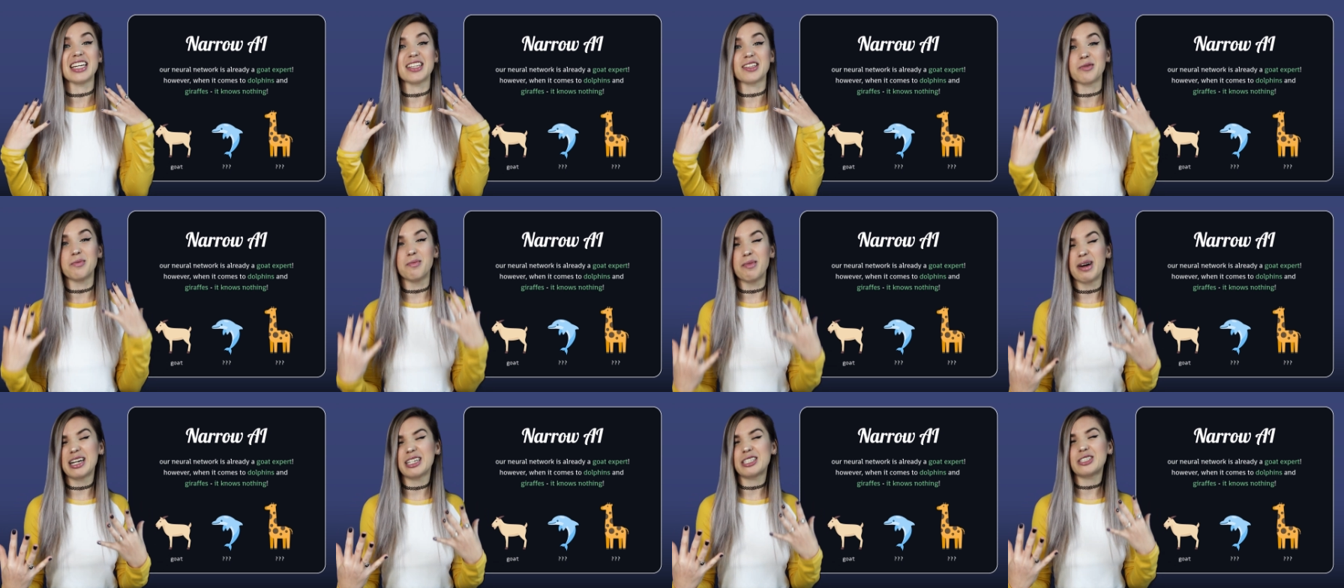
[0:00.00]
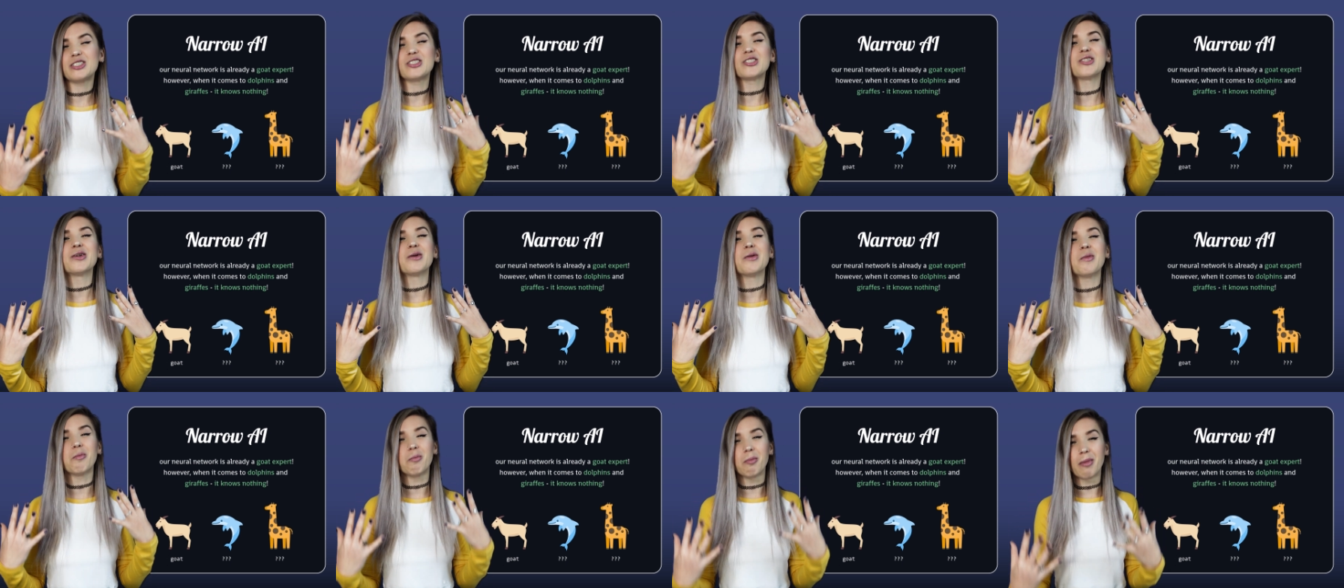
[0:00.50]
it
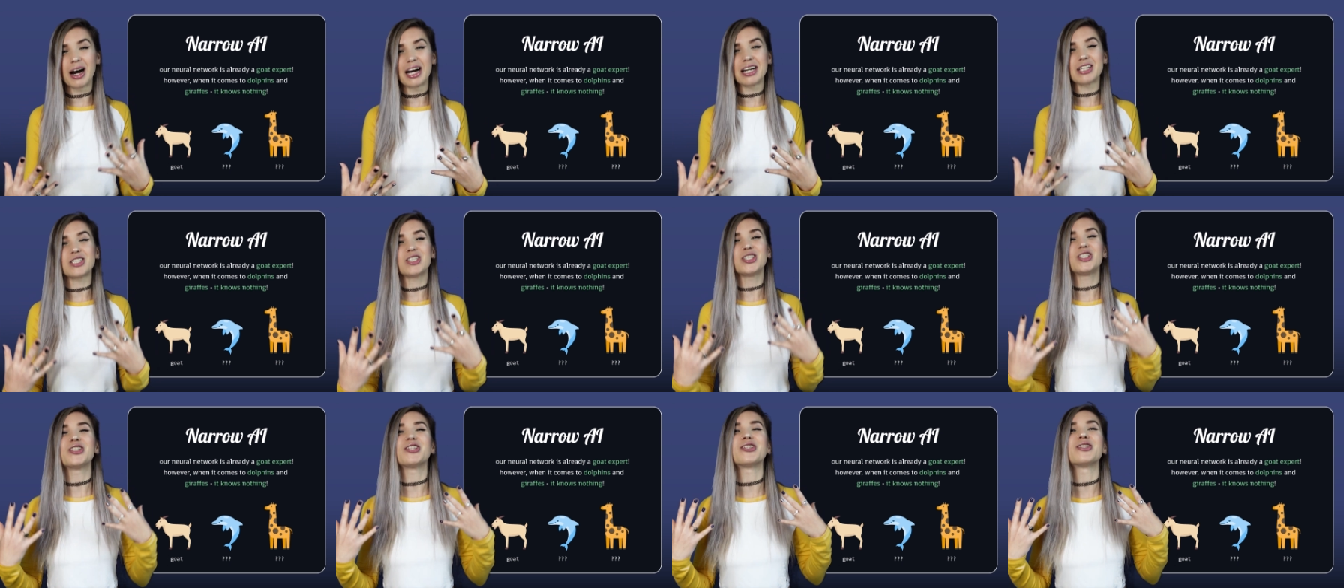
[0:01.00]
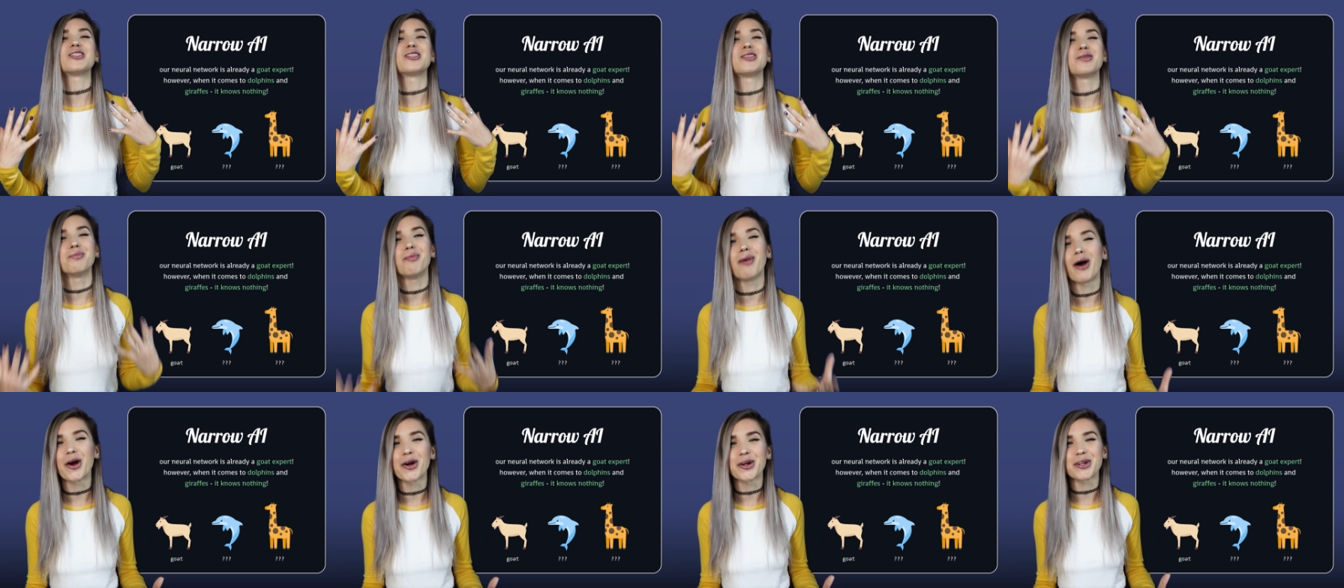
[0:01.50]
much, much
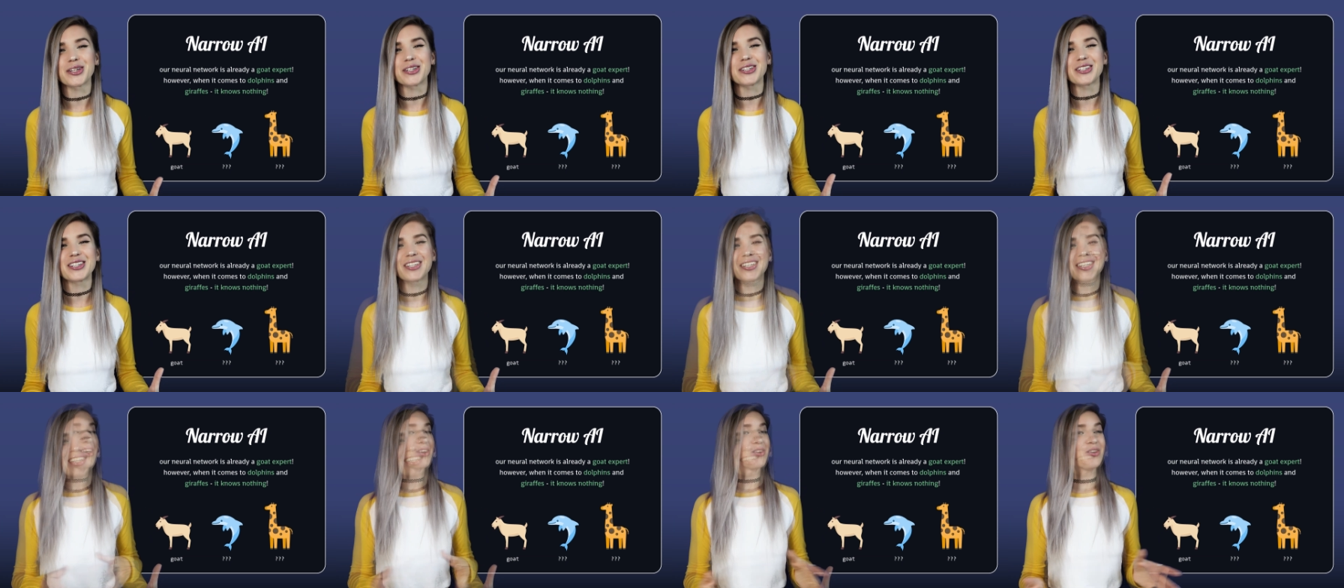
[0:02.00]
smarter.